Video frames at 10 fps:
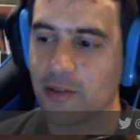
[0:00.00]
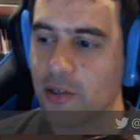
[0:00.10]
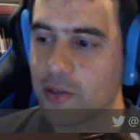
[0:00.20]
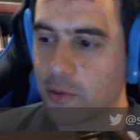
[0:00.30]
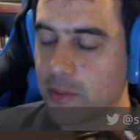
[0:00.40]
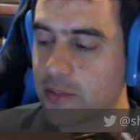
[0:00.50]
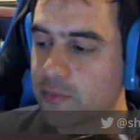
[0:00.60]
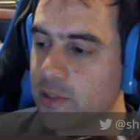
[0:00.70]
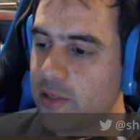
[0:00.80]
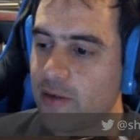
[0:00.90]
Thank you. It
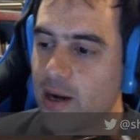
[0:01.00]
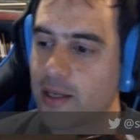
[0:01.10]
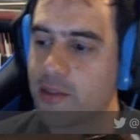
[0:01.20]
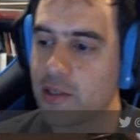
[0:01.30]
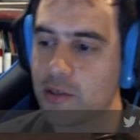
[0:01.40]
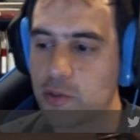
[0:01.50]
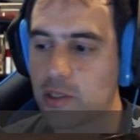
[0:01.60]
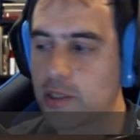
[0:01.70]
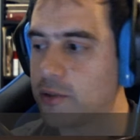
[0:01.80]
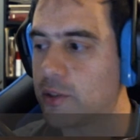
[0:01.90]
was really fun. I think
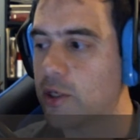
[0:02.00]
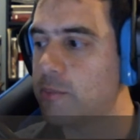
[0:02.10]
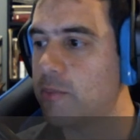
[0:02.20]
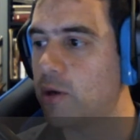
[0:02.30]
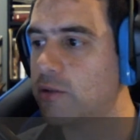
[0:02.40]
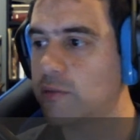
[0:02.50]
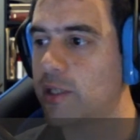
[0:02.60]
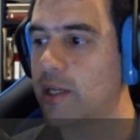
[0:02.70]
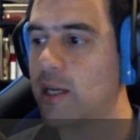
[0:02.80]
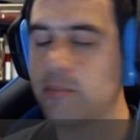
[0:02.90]
you got me most of
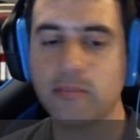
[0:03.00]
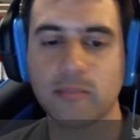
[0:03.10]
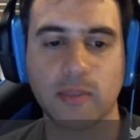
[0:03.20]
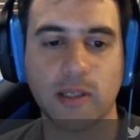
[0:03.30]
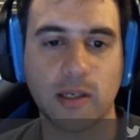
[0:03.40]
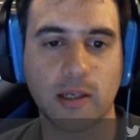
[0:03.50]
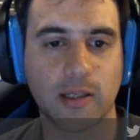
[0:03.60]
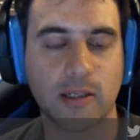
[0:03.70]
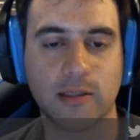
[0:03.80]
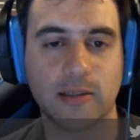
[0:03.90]
the game,
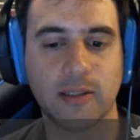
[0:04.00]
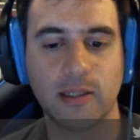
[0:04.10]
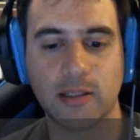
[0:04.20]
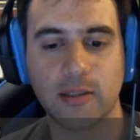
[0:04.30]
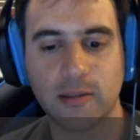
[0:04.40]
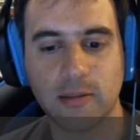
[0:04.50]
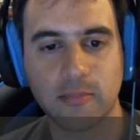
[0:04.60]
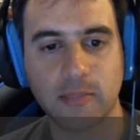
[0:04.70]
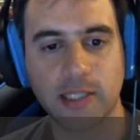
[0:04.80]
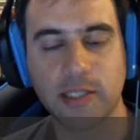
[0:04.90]

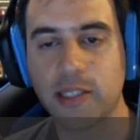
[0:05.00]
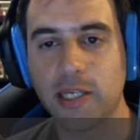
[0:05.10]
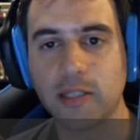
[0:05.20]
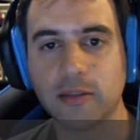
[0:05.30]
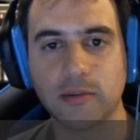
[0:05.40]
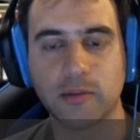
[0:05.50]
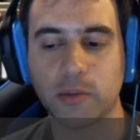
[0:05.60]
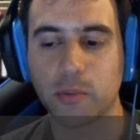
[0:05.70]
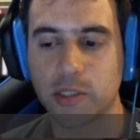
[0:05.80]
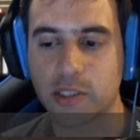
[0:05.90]
but in the end
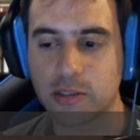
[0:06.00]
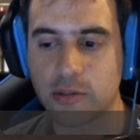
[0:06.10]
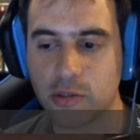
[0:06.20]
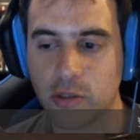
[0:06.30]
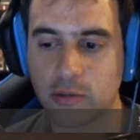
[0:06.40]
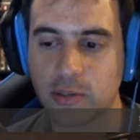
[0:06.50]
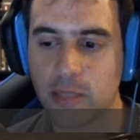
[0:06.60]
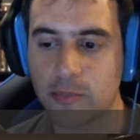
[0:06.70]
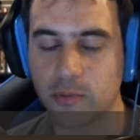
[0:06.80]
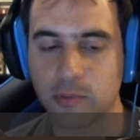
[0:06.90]
you were just short on
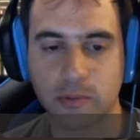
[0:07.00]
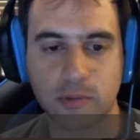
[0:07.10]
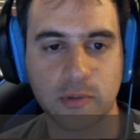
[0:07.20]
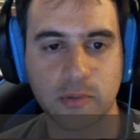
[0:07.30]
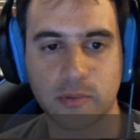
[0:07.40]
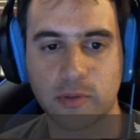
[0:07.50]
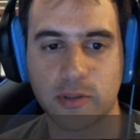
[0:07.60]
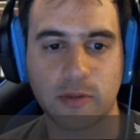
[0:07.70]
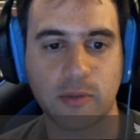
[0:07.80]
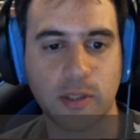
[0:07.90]
time to
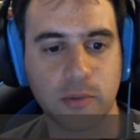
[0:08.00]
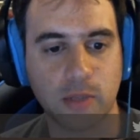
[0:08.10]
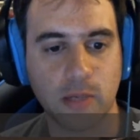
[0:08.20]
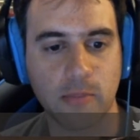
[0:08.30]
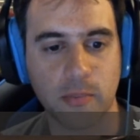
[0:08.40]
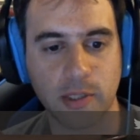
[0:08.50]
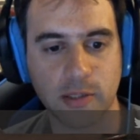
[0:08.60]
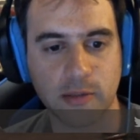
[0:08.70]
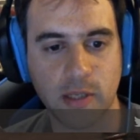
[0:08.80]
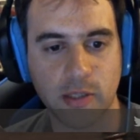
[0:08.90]
just try to come up with
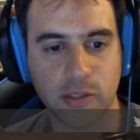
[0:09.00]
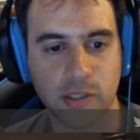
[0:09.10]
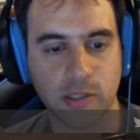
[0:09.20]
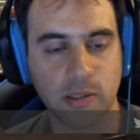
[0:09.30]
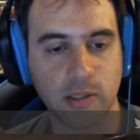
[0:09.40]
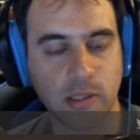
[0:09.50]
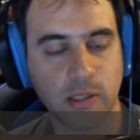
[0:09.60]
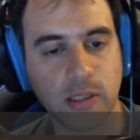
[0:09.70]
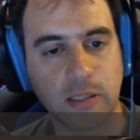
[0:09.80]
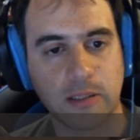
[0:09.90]
a strategy
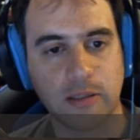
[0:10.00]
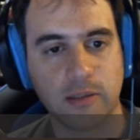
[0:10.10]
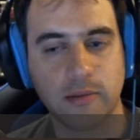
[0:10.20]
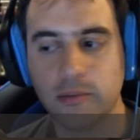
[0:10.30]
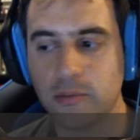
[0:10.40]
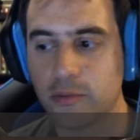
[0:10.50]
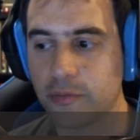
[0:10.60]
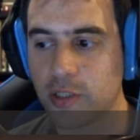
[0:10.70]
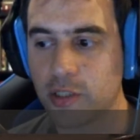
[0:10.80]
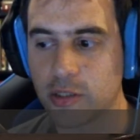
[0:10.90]
to
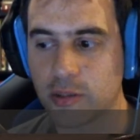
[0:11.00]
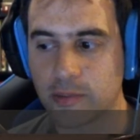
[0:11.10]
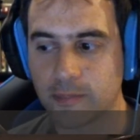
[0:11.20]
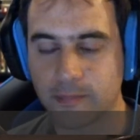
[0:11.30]
finish it.